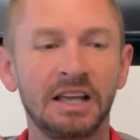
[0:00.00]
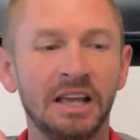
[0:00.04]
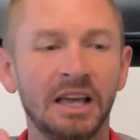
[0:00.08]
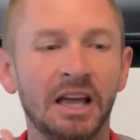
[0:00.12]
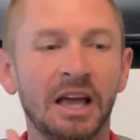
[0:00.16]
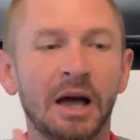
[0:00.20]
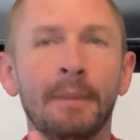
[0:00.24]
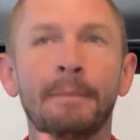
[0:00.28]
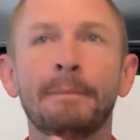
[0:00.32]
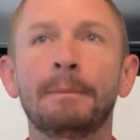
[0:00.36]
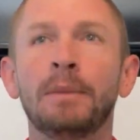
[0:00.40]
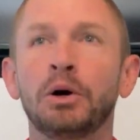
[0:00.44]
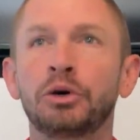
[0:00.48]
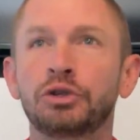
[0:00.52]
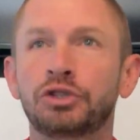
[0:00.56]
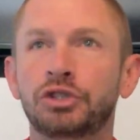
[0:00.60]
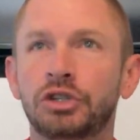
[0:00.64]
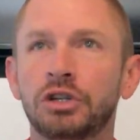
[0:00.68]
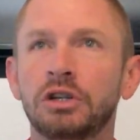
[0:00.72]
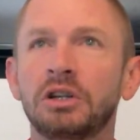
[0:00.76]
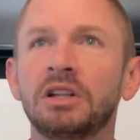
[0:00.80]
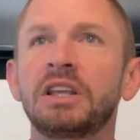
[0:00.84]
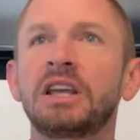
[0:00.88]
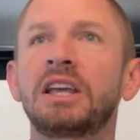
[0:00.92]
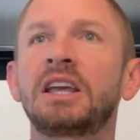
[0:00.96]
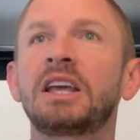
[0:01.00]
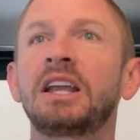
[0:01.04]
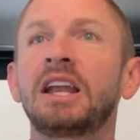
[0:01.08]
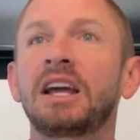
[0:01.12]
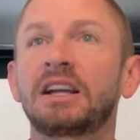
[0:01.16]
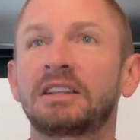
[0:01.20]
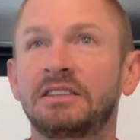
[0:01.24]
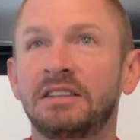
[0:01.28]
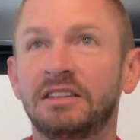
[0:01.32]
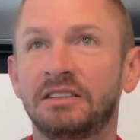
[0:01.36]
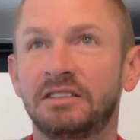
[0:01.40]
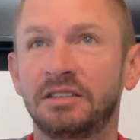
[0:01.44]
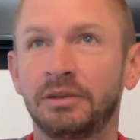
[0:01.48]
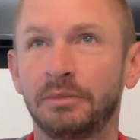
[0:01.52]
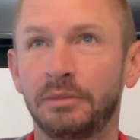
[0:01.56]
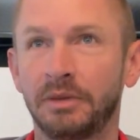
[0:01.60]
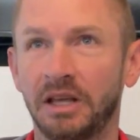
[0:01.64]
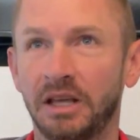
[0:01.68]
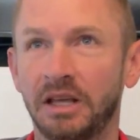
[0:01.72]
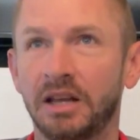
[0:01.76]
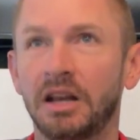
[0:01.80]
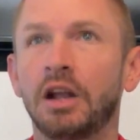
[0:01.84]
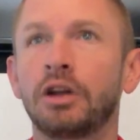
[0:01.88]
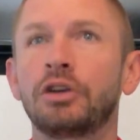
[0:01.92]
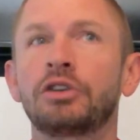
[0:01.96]
emotionally connected to me
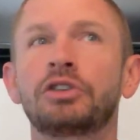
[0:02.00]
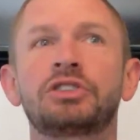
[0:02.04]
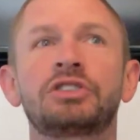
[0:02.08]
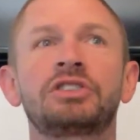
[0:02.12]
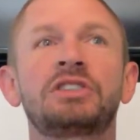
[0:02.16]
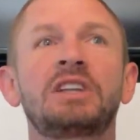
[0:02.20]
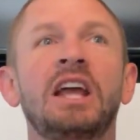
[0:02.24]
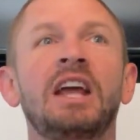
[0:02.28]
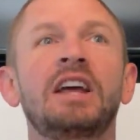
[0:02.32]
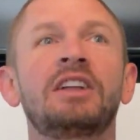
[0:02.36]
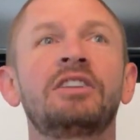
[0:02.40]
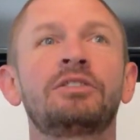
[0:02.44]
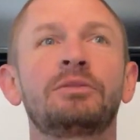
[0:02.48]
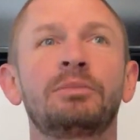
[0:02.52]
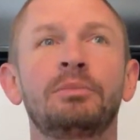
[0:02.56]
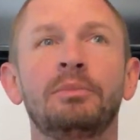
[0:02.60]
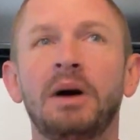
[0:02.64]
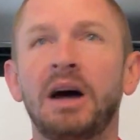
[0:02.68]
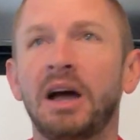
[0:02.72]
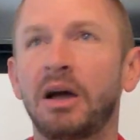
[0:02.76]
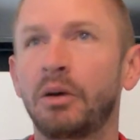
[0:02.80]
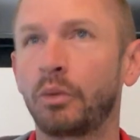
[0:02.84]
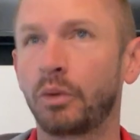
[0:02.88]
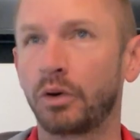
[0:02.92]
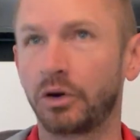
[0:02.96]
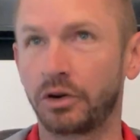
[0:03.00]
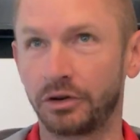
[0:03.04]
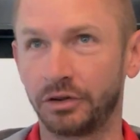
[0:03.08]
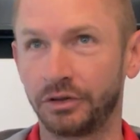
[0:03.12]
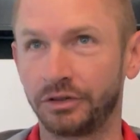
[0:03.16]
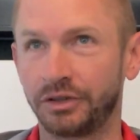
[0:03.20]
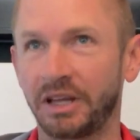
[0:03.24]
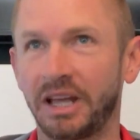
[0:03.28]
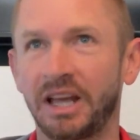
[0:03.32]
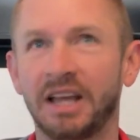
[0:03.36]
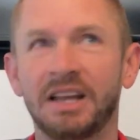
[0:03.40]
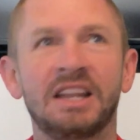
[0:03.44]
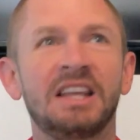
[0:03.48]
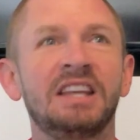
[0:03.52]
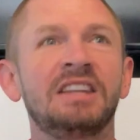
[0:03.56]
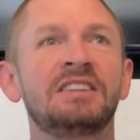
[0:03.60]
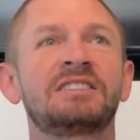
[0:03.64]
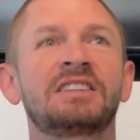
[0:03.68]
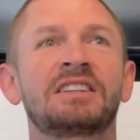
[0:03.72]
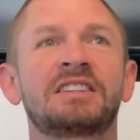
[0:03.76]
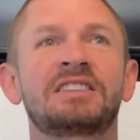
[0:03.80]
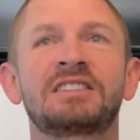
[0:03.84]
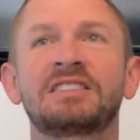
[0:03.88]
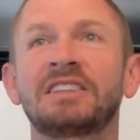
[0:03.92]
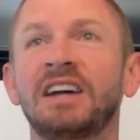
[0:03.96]
and understands my world, and he's
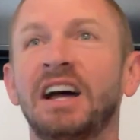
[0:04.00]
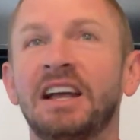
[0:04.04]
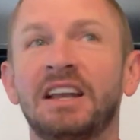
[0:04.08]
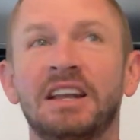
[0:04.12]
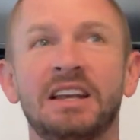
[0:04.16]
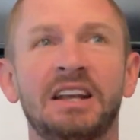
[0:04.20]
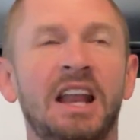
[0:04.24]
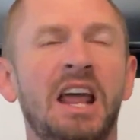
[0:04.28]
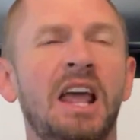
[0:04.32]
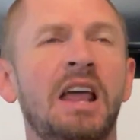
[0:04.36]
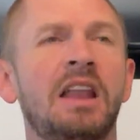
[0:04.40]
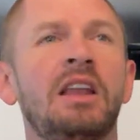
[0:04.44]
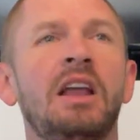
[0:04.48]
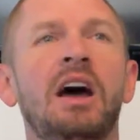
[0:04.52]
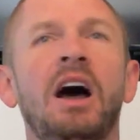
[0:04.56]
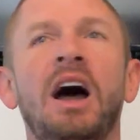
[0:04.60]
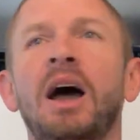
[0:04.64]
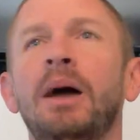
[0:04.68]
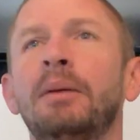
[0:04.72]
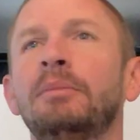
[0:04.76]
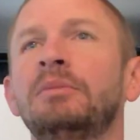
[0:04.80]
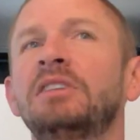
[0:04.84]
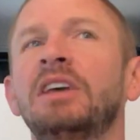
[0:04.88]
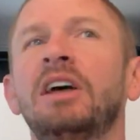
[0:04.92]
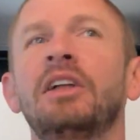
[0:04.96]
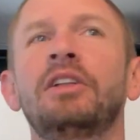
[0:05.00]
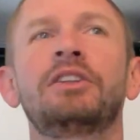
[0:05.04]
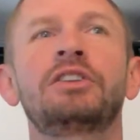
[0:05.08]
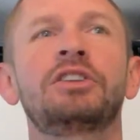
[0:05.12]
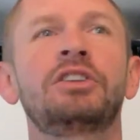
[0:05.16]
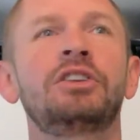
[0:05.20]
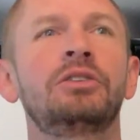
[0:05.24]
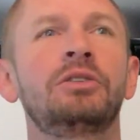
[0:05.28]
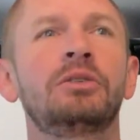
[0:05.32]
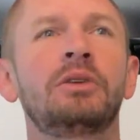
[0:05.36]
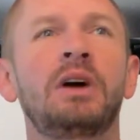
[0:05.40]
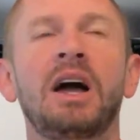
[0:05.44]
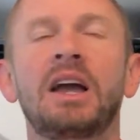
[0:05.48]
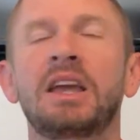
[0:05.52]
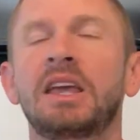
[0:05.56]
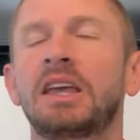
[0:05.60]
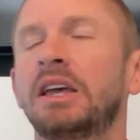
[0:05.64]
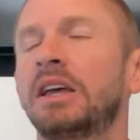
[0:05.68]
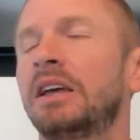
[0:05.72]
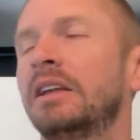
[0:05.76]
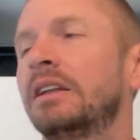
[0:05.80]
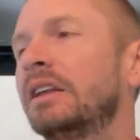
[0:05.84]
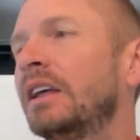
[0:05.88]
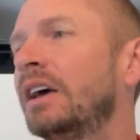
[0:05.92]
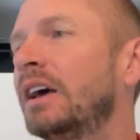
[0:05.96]
excited. And I'm telling you, I
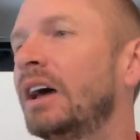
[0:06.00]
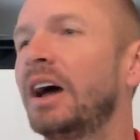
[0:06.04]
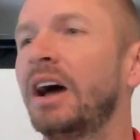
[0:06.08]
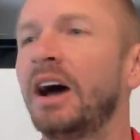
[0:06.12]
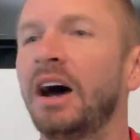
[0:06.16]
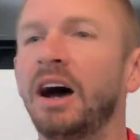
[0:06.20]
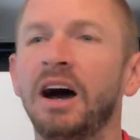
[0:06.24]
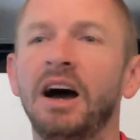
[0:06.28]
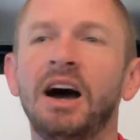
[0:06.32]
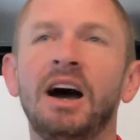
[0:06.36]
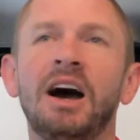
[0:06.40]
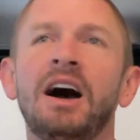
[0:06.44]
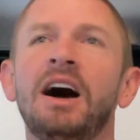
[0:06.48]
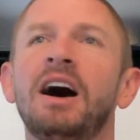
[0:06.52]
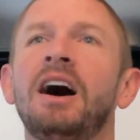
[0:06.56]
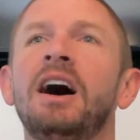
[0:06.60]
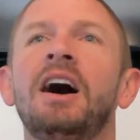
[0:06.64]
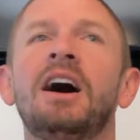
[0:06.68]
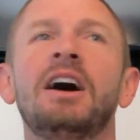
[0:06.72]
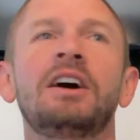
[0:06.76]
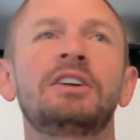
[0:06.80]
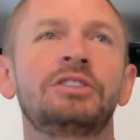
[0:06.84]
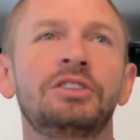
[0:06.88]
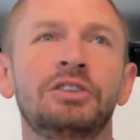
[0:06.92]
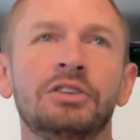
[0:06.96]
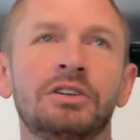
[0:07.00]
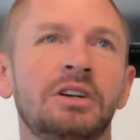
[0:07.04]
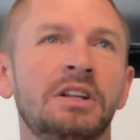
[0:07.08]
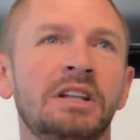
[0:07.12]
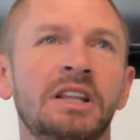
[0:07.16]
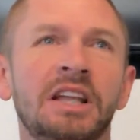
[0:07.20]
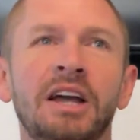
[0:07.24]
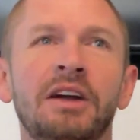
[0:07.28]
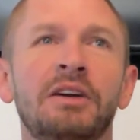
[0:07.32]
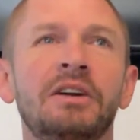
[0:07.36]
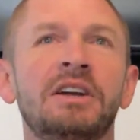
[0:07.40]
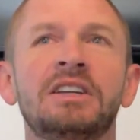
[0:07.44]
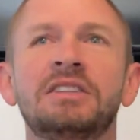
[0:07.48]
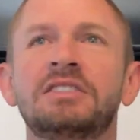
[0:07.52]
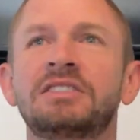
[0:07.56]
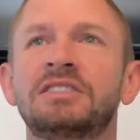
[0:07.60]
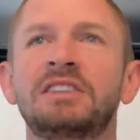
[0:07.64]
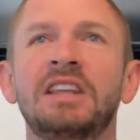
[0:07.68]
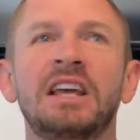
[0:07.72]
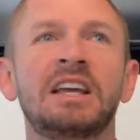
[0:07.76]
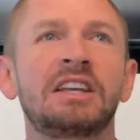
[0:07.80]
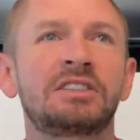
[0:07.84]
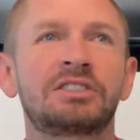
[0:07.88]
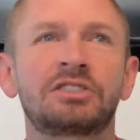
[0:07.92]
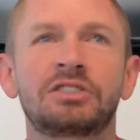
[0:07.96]
get, haha, you're hilarious,
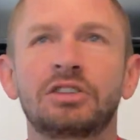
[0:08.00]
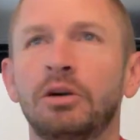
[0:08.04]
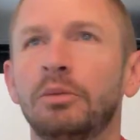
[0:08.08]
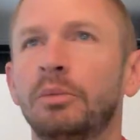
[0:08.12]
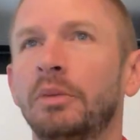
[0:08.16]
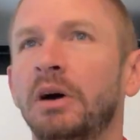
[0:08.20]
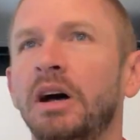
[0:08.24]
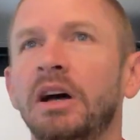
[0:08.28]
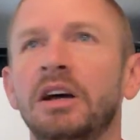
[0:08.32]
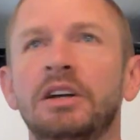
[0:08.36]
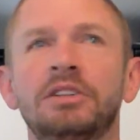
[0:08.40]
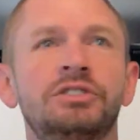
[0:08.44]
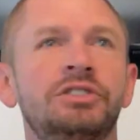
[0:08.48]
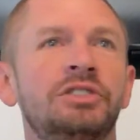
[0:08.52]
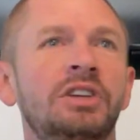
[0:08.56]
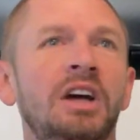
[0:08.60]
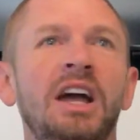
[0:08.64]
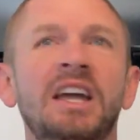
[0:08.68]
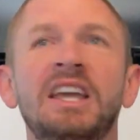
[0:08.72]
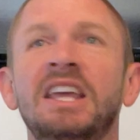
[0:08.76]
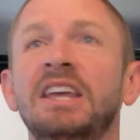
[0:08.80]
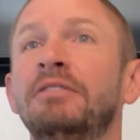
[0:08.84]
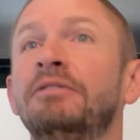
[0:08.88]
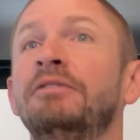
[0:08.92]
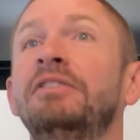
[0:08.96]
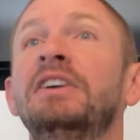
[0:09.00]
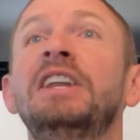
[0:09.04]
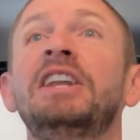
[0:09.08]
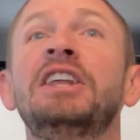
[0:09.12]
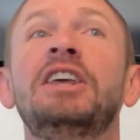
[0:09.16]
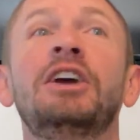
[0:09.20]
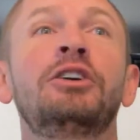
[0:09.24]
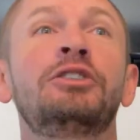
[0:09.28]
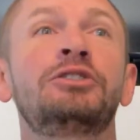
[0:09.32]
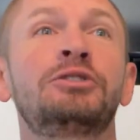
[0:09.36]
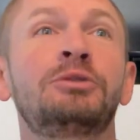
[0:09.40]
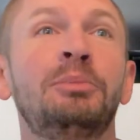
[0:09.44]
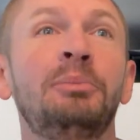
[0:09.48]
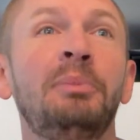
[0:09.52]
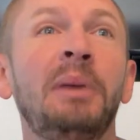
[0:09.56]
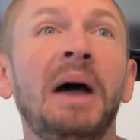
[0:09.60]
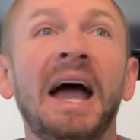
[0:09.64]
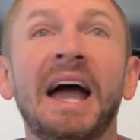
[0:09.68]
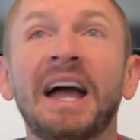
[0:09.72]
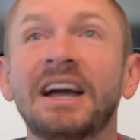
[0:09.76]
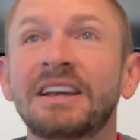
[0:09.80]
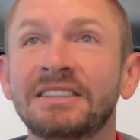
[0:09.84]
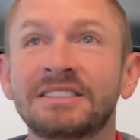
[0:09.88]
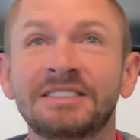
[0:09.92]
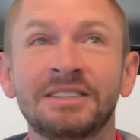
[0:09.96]
thanks so much. I get videos
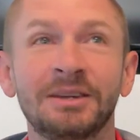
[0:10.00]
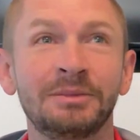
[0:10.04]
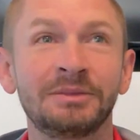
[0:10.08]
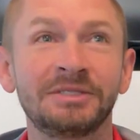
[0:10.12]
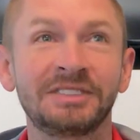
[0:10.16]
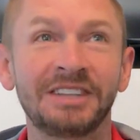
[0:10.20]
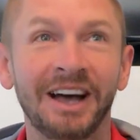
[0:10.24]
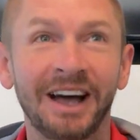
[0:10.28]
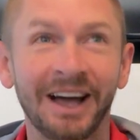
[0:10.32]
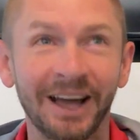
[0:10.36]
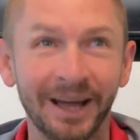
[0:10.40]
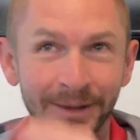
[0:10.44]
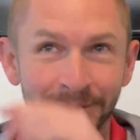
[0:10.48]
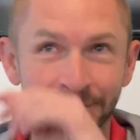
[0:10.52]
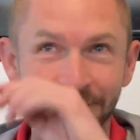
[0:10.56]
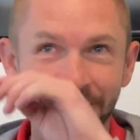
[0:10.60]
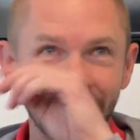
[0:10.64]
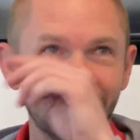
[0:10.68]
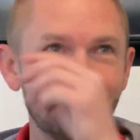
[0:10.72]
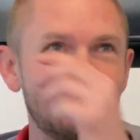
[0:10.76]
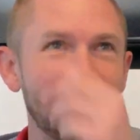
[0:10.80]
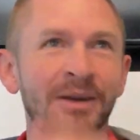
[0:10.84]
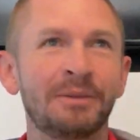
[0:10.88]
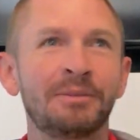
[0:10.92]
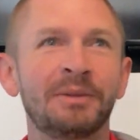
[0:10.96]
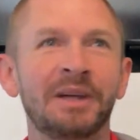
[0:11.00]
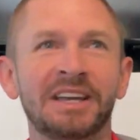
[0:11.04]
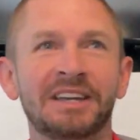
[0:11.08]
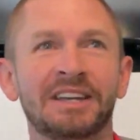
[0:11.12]
back sometimes of them